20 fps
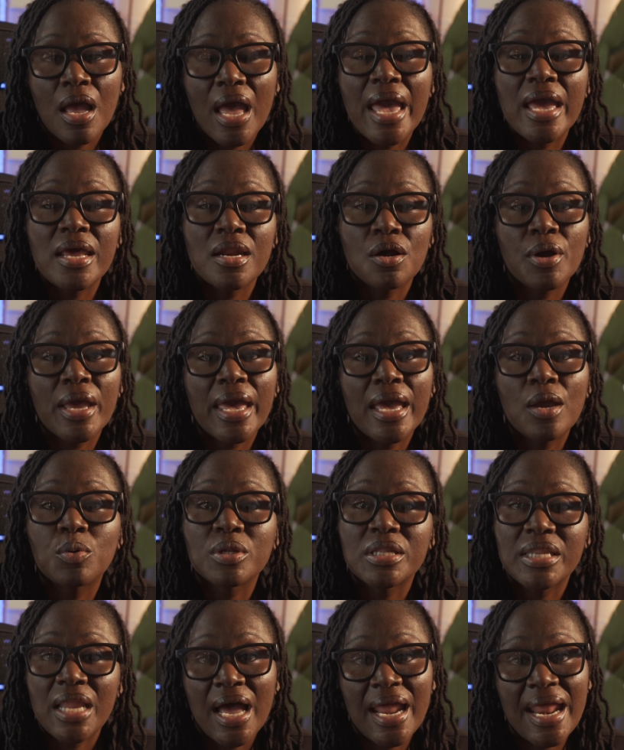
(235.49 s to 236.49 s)
and okay
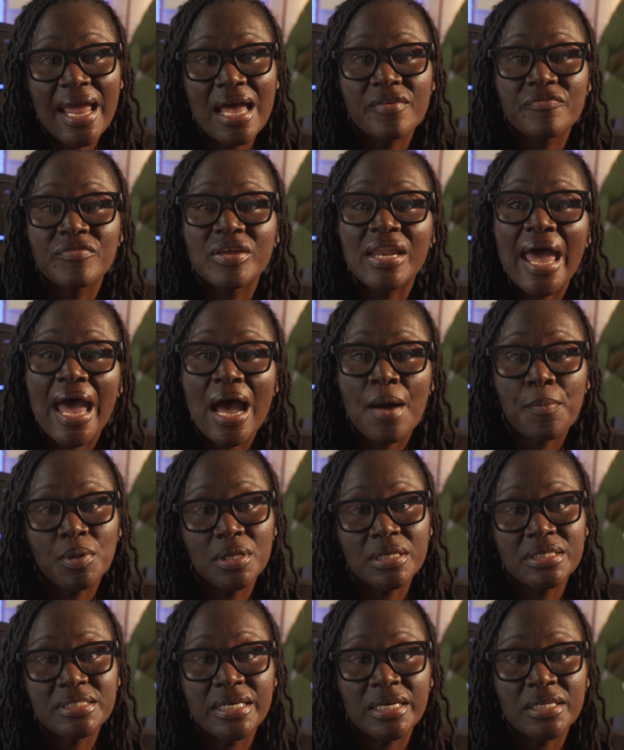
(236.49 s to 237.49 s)
with not having Apple
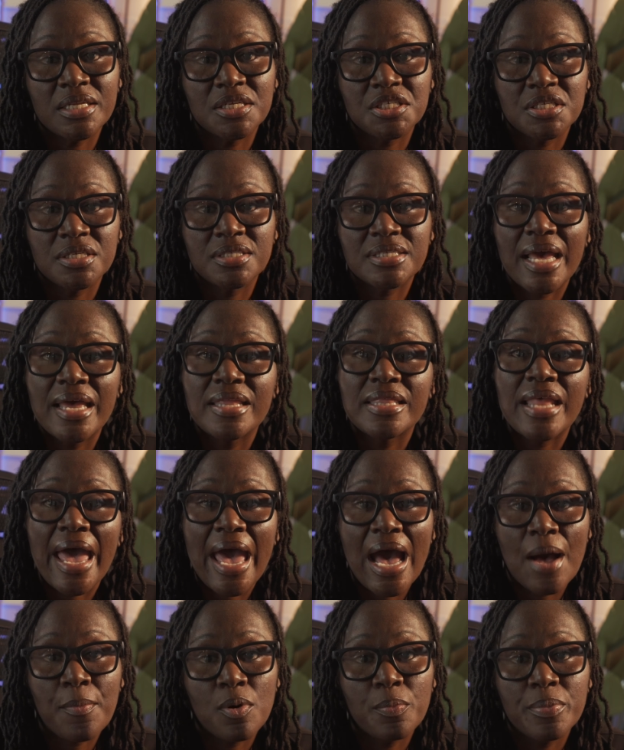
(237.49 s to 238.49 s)
Intelligence and the
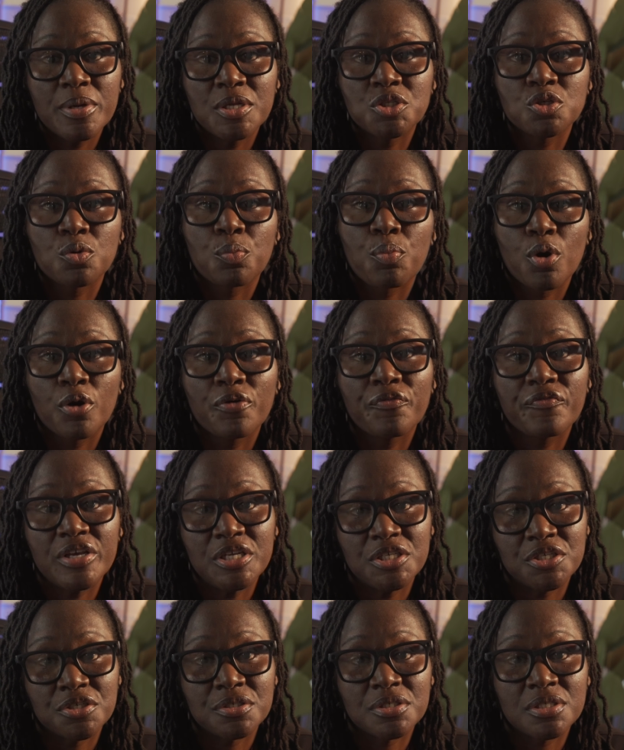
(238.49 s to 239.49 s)
Apple Pencil Pro
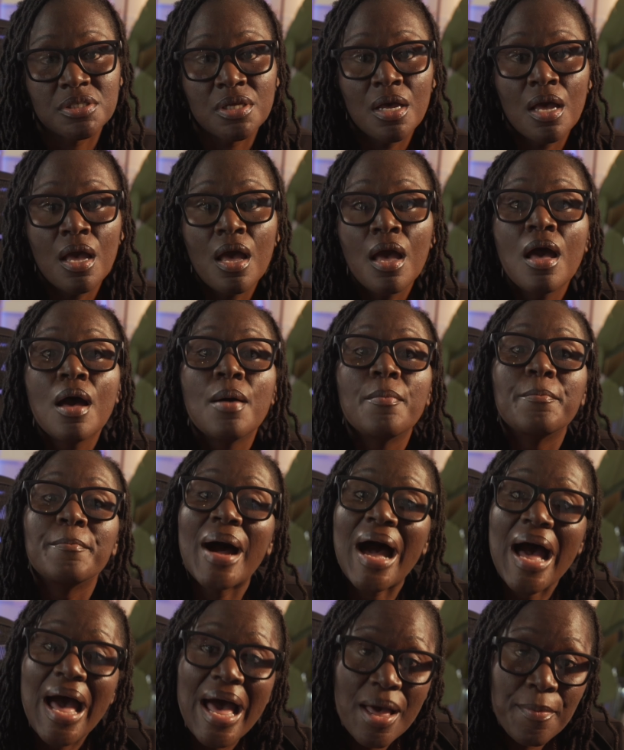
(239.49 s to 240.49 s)
features.
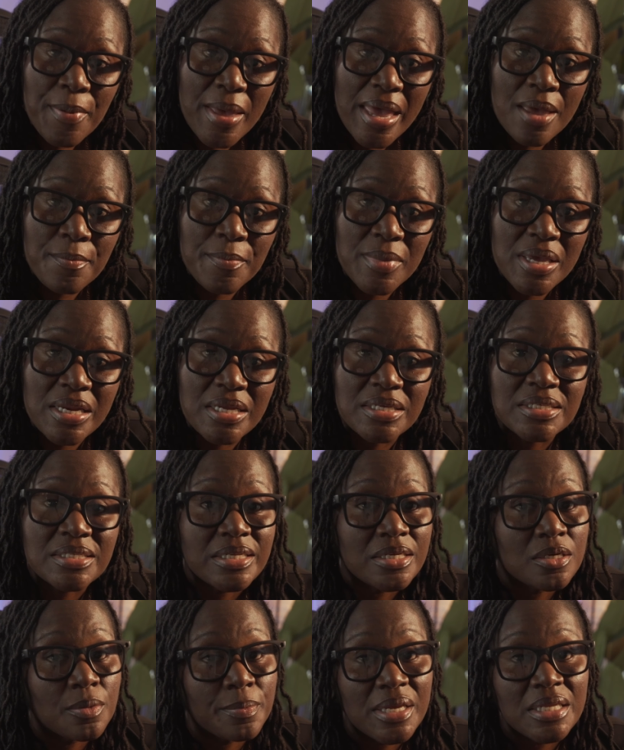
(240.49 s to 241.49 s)
My iPad mini
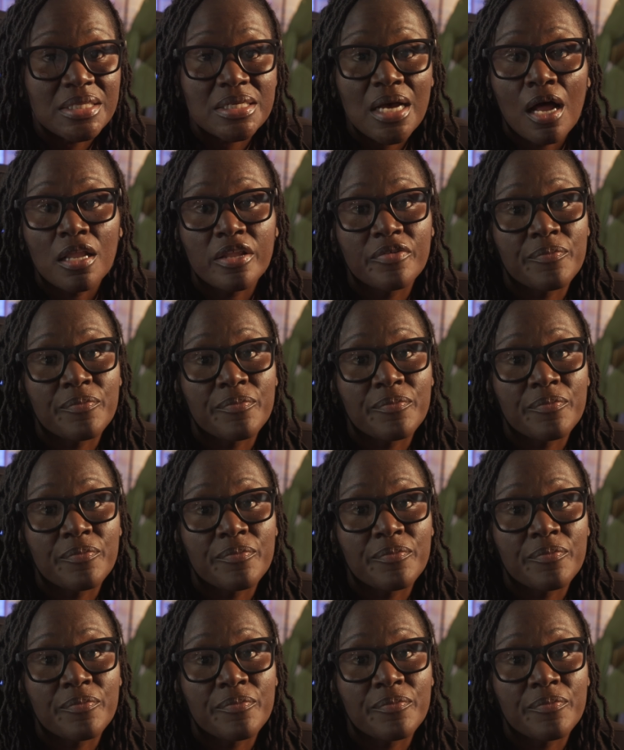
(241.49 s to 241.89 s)
still meets all